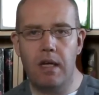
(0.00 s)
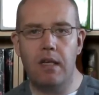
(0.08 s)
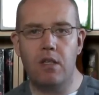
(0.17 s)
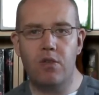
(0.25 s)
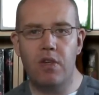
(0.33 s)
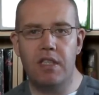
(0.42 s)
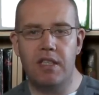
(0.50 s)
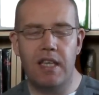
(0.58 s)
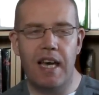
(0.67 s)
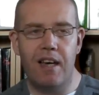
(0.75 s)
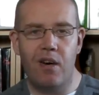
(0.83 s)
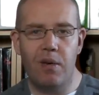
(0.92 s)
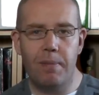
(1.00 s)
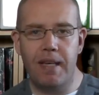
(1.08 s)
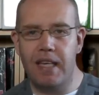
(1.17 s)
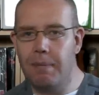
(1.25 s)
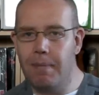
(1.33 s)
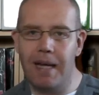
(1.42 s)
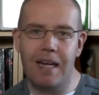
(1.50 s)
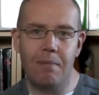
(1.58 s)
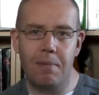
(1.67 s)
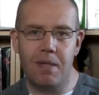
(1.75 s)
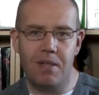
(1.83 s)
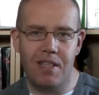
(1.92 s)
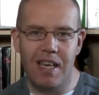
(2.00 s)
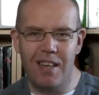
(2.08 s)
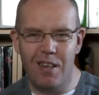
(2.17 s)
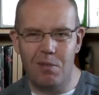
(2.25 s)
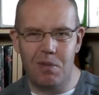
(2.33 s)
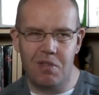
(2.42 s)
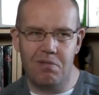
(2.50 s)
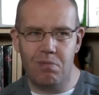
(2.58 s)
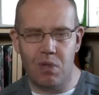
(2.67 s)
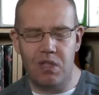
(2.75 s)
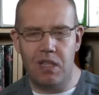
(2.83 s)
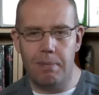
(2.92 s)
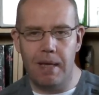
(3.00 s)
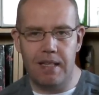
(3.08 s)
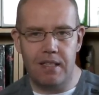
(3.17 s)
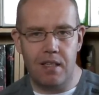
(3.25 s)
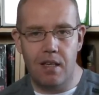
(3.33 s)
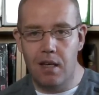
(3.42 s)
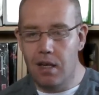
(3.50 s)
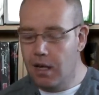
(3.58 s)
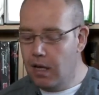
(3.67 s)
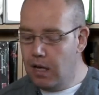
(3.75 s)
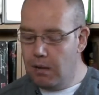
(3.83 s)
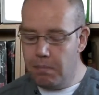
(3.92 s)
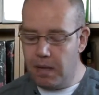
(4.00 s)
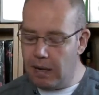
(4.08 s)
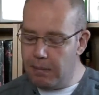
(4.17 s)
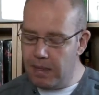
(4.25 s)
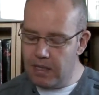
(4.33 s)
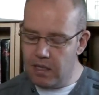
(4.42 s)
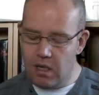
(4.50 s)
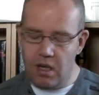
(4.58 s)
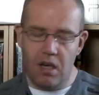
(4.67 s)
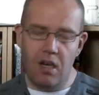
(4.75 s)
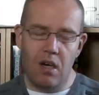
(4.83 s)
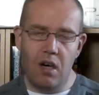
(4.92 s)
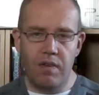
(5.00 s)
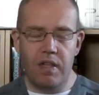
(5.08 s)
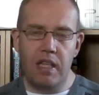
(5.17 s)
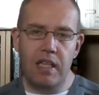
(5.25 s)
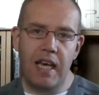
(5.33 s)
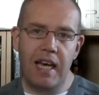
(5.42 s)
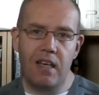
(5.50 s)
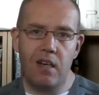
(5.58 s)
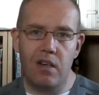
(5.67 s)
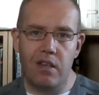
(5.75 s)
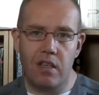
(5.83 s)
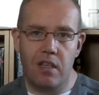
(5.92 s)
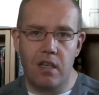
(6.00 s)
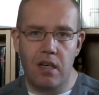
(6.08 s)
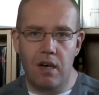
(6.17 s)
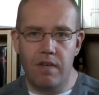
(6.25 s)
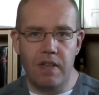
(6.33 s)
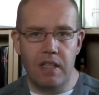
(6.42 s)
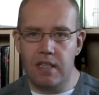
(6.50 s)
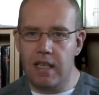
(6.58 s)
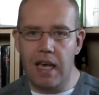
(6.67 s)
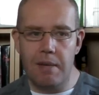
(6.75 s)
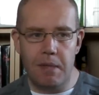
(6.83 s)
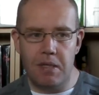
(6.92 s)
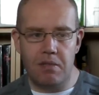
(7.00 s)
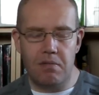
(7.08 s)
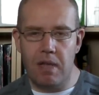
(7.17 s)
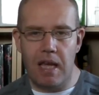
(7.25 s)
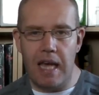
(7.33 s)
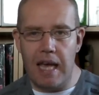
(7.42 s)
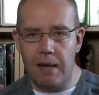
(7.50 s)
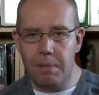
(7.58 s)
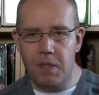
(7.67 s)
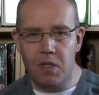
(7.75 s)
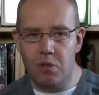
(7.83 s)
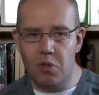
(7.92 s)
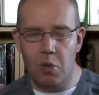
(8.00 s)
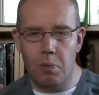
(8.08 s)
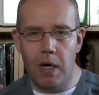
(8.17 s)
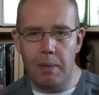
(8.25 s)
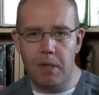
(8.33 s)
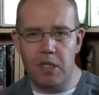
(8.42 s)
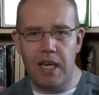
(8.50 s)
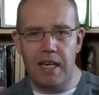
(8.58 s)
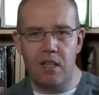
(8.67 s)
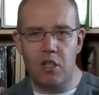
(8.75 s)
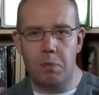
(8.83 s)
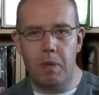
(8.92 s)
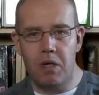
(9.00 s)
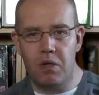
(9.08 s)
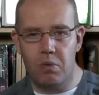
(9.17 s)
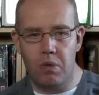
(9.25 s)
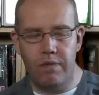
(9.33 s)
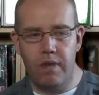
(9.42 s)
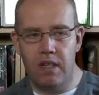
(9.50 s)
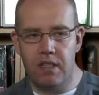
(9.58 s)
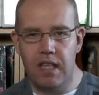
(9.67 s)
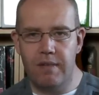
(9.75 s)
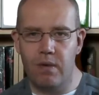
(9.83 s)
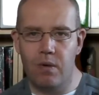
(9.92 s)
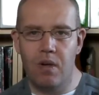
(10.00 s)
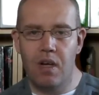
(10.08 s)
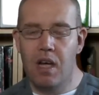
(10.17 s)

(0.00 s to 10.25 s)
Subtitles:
increase the AI and make it better, because the AI wasn't the best. But I mean, other than the AI, I think this game is absolutely superb. My Saturday Night Special, the first level,